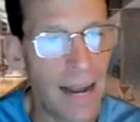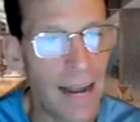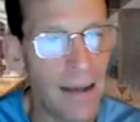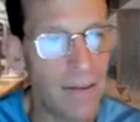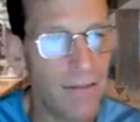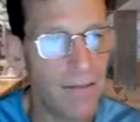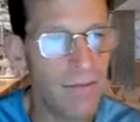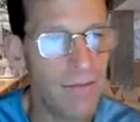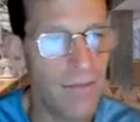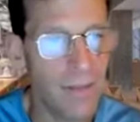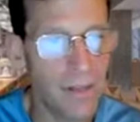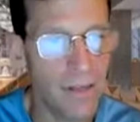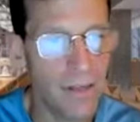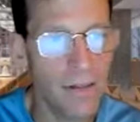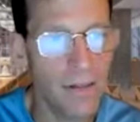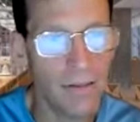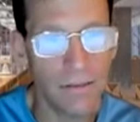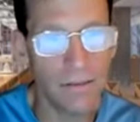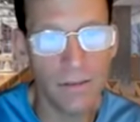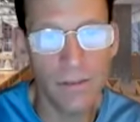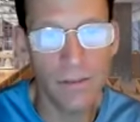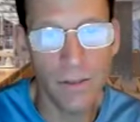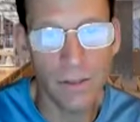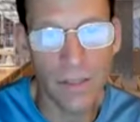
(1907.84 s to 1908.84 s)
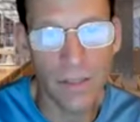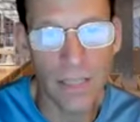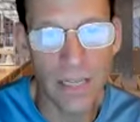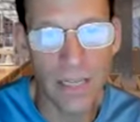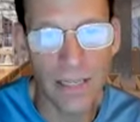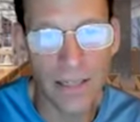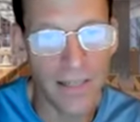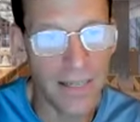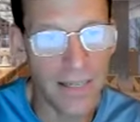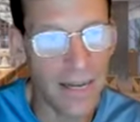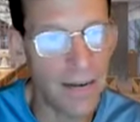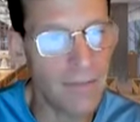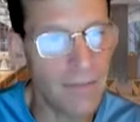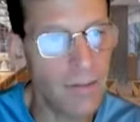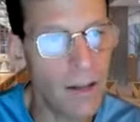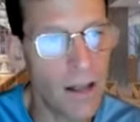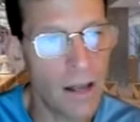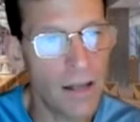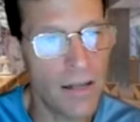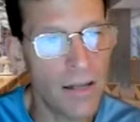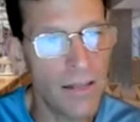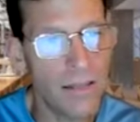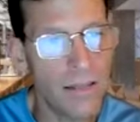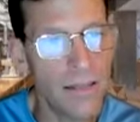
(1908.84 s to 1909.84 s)
that have the decent set of
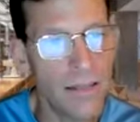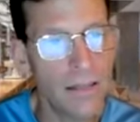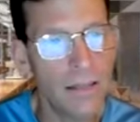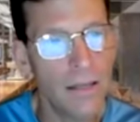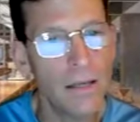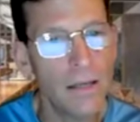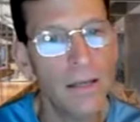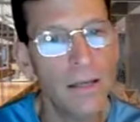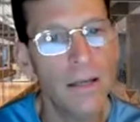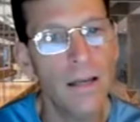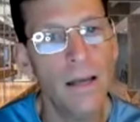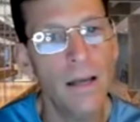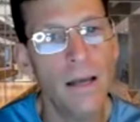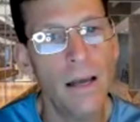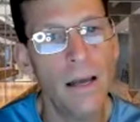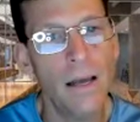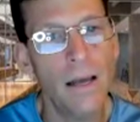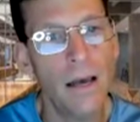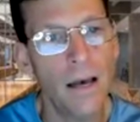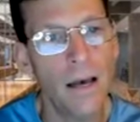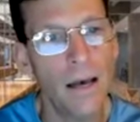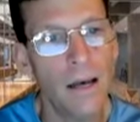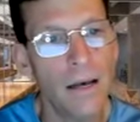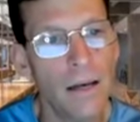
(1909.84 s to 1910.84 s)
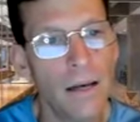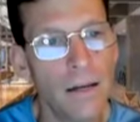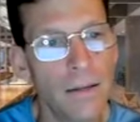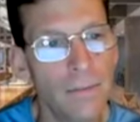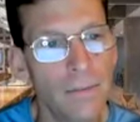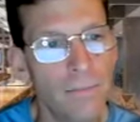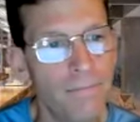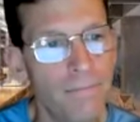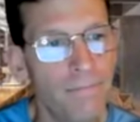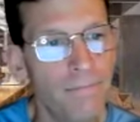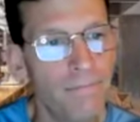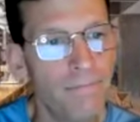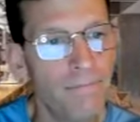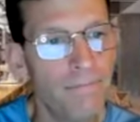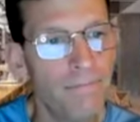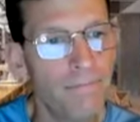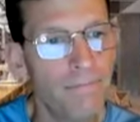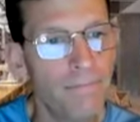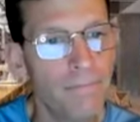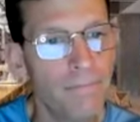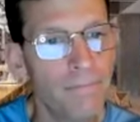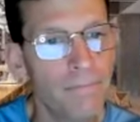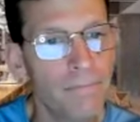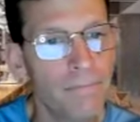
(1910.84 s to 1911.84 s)
laws. Um,
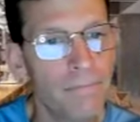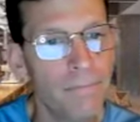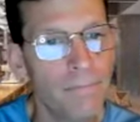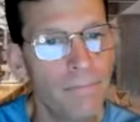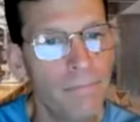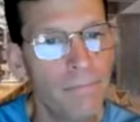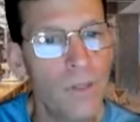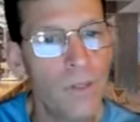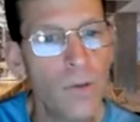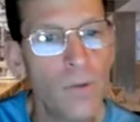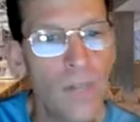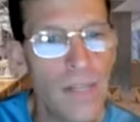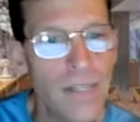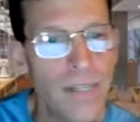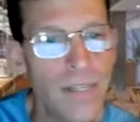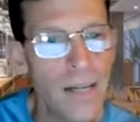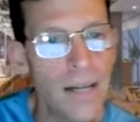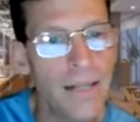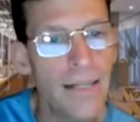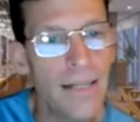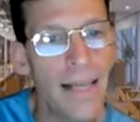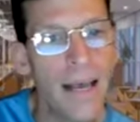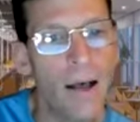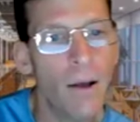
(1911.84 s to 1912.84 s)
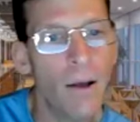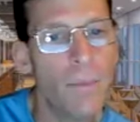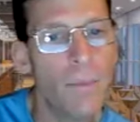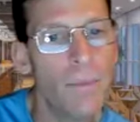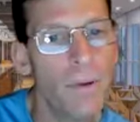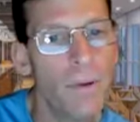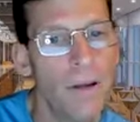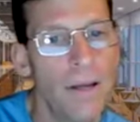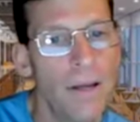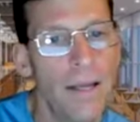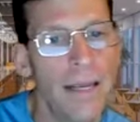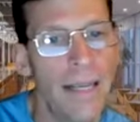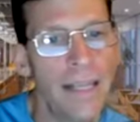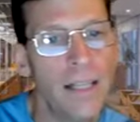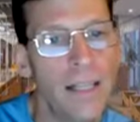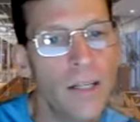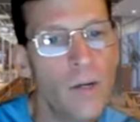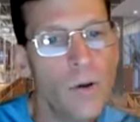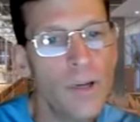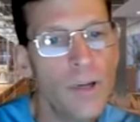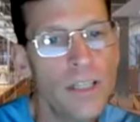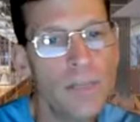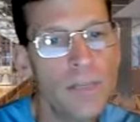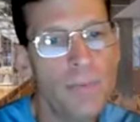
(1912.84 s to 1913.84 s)
so this does help.
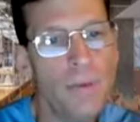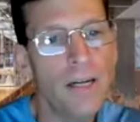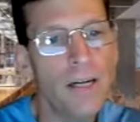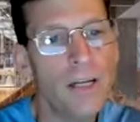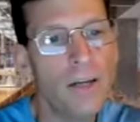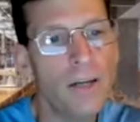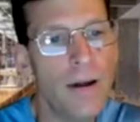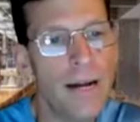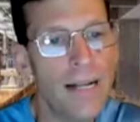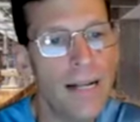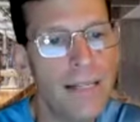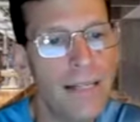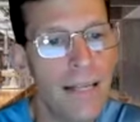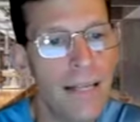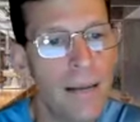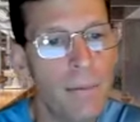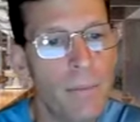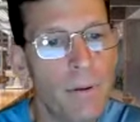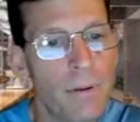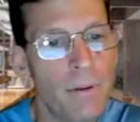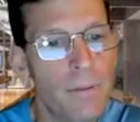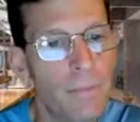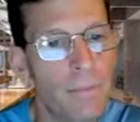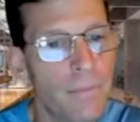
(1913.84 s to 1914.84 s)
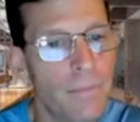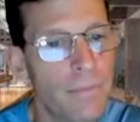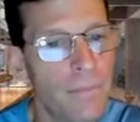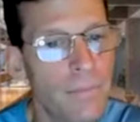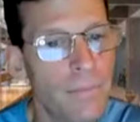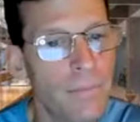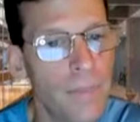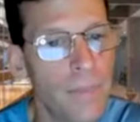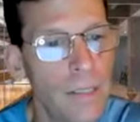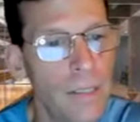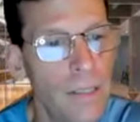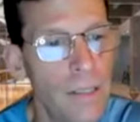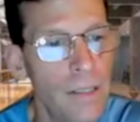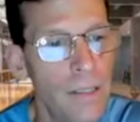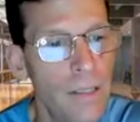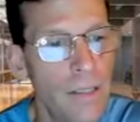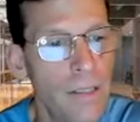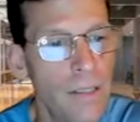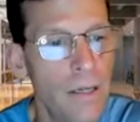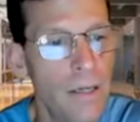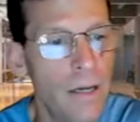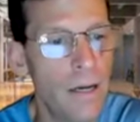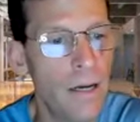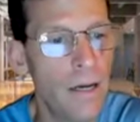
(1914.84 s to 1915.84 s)
Illinois has been a great example.
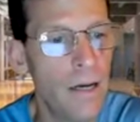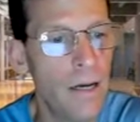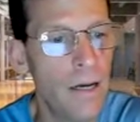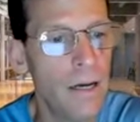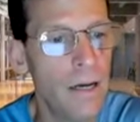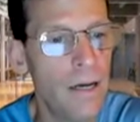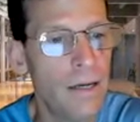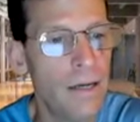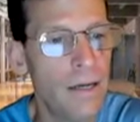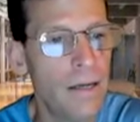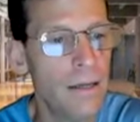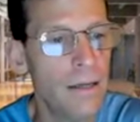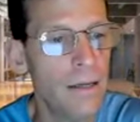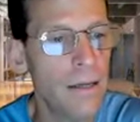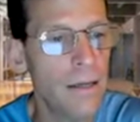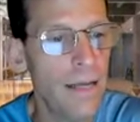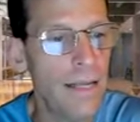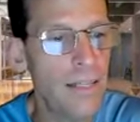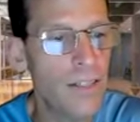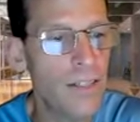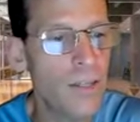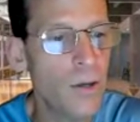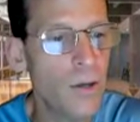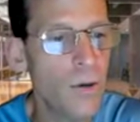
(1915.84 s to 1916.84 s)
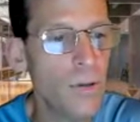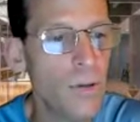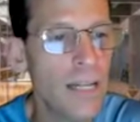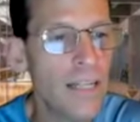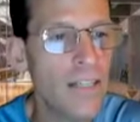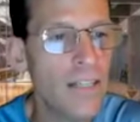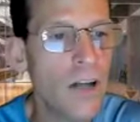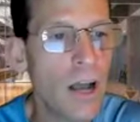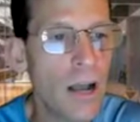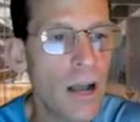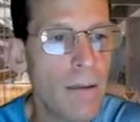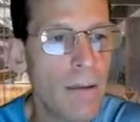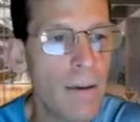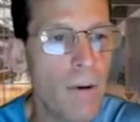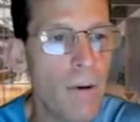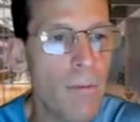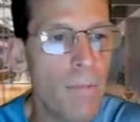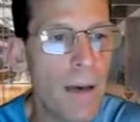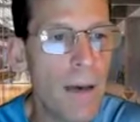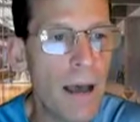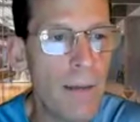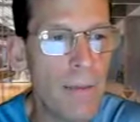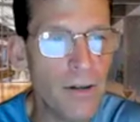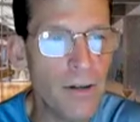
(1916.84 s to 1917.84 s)
Uh, and so let's talk about
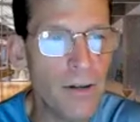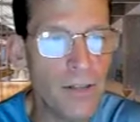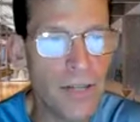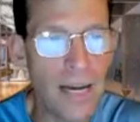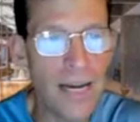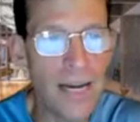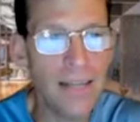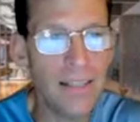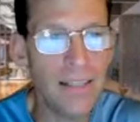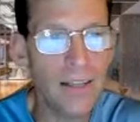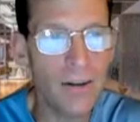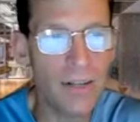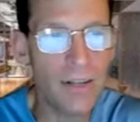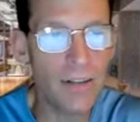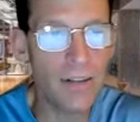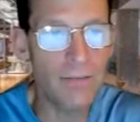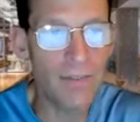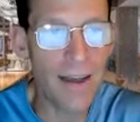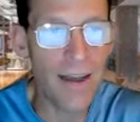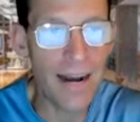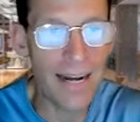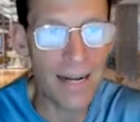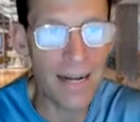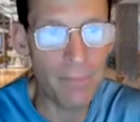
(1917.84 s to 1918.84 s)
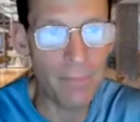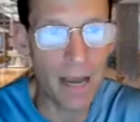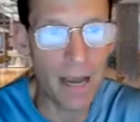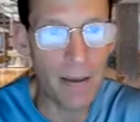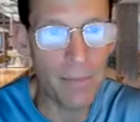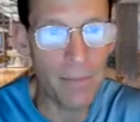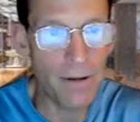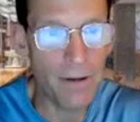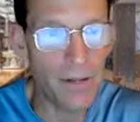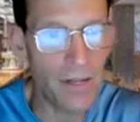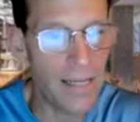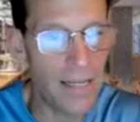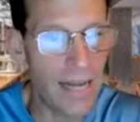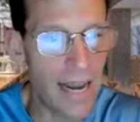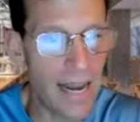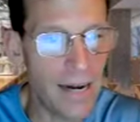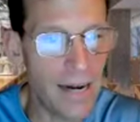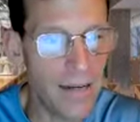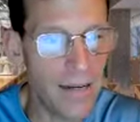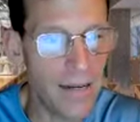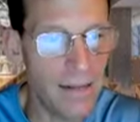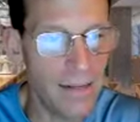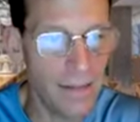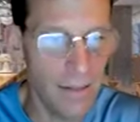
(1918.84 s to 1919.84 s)
what biometric data is. They're defining biometric
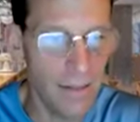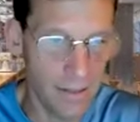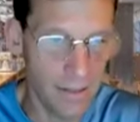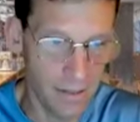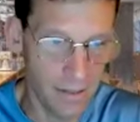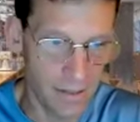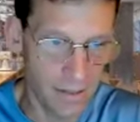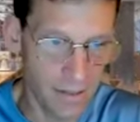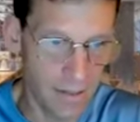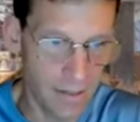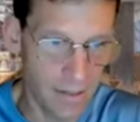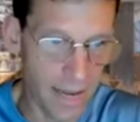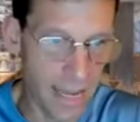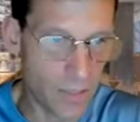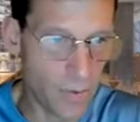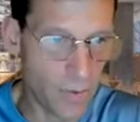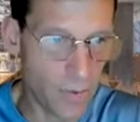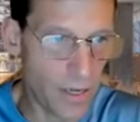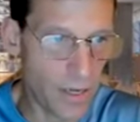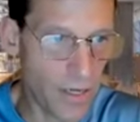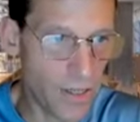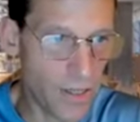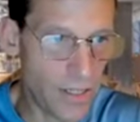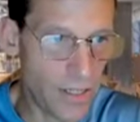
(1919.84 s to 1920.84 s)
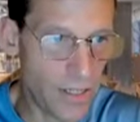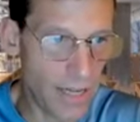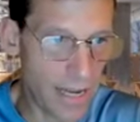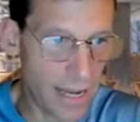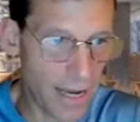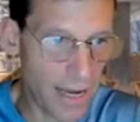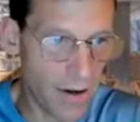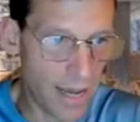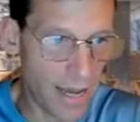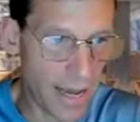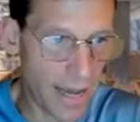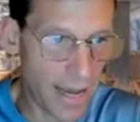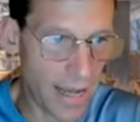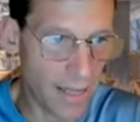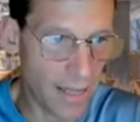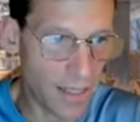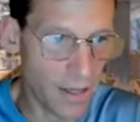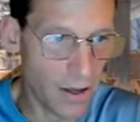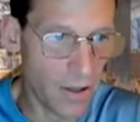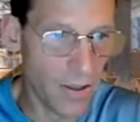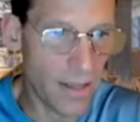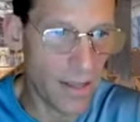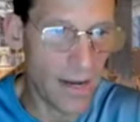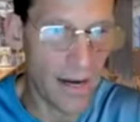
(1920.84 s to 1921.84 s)
data as we understand. Okay,
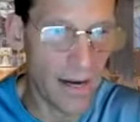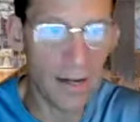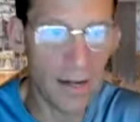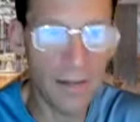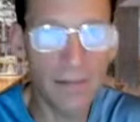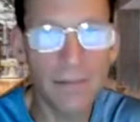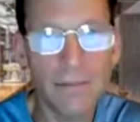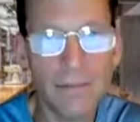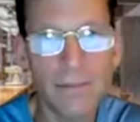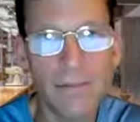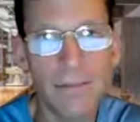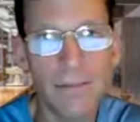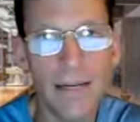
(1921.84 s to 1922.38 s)
it's all there,